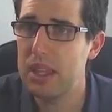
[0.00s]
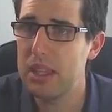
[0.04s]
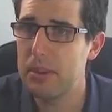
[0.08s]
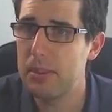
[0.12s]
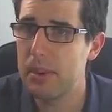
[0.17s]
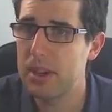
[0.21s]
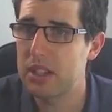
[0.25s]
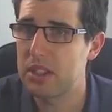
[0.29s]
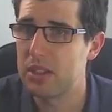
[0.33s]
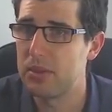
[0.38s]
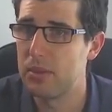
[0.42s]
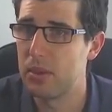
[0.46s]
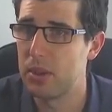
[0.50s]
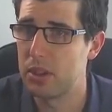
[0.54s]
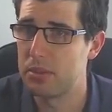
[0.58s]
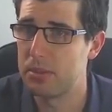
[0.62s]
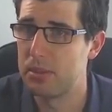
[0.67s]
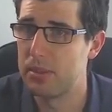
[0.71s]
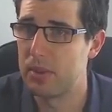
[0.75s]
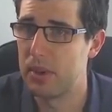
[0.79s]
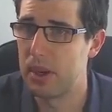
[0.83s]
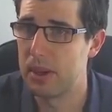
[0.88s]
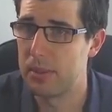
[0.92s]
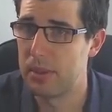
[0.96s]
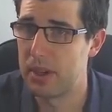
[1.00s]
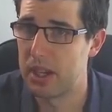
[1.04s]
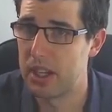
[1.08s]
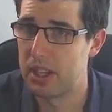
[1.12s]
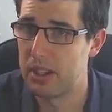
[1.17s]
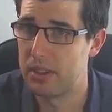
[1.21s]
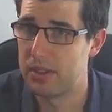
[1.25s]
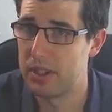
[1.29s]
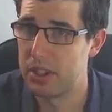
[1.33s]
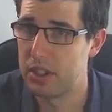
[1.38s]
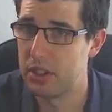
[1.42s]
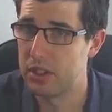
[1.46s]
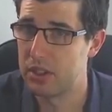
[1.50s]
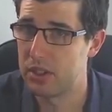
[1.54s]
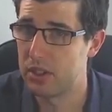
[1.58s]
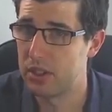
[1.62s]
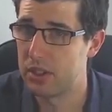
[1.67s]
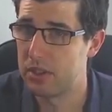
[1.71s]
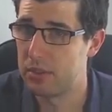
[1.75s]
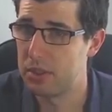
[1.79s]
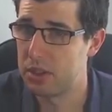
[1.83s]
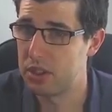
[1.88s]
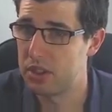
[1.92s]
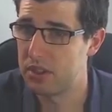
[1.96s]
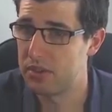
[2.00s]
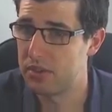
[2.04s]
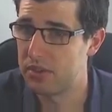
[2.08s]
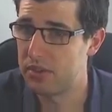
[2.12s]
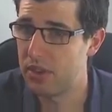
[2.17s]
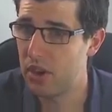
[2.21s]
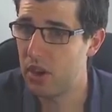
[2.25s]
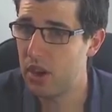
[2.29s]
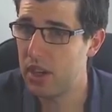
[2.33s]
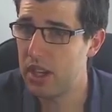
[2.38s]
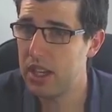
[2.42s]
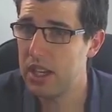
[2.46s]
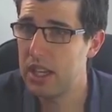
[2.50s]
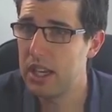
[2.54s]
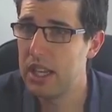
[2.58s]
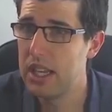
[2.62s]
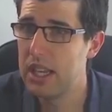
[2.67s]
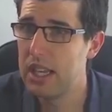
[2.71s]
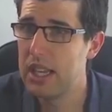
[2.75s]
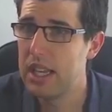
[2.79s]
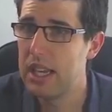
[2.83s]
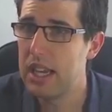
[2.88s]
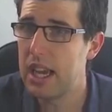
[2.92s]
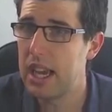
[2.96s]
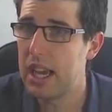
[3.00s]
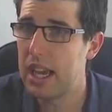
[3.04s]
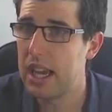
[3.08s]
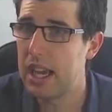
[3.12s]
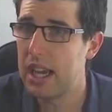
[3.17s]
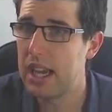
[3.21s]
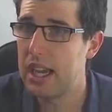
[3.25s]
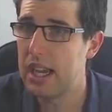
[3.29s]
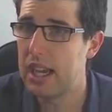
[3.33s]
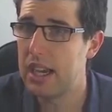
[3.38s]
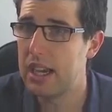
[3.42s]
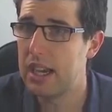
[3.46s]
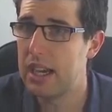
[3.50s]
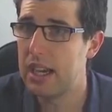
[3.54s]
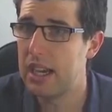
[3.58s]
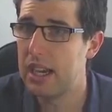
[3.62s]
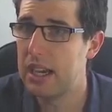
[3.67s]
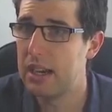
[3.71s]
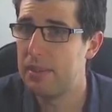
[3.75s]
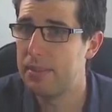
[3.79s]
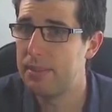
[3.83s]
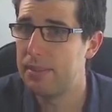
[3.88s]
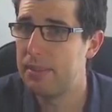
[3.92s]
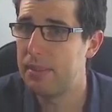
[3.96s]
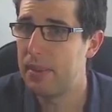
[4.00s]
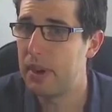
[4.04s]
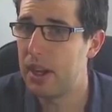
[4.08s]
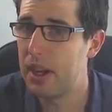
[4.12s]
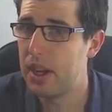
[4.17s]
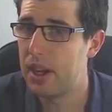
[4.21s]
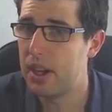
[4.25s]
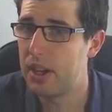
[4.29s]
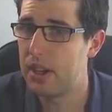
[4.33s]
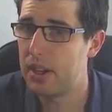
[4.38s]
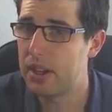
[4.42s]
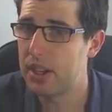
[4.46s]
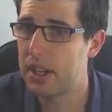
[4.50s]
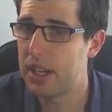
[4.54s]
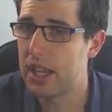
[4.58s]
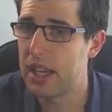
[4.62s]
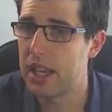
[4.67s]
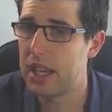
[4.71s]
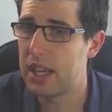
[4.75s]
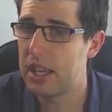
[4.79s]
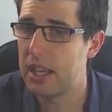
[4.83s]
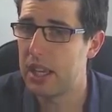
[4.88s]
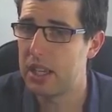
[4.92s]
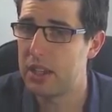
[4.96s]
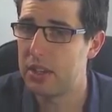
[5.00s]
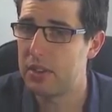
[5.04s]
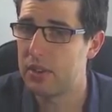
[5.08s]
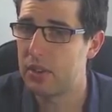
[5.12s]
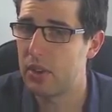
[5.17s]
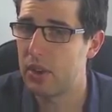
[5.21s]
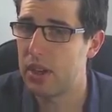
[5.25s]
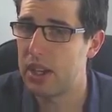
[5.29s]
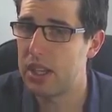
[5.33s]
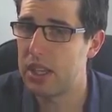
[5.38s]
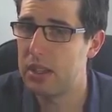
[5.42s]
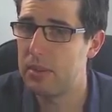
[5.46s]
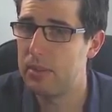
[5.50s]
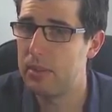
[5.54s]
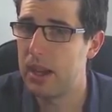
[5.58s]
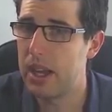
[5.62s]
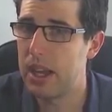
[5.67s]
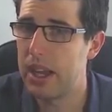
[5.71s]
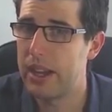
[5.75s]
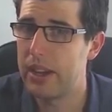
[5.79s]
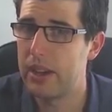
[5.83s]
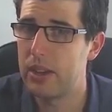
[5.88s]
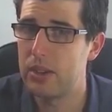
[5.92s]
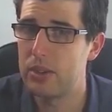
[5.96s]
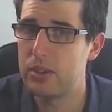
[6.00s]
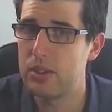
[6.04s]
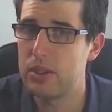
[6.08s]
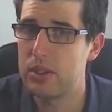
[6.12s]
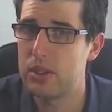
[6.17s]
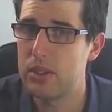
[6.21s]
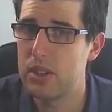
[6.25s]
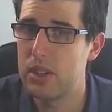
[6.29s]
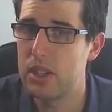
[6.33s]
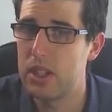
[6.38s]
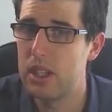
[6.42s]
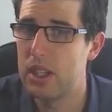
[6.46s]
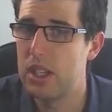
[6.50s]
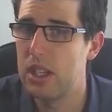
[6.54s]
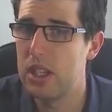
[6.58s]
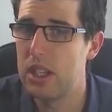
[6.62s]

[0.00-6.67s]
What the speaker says: You must have watched one of my other videos on it, which is fine. Okay, and you've got emails.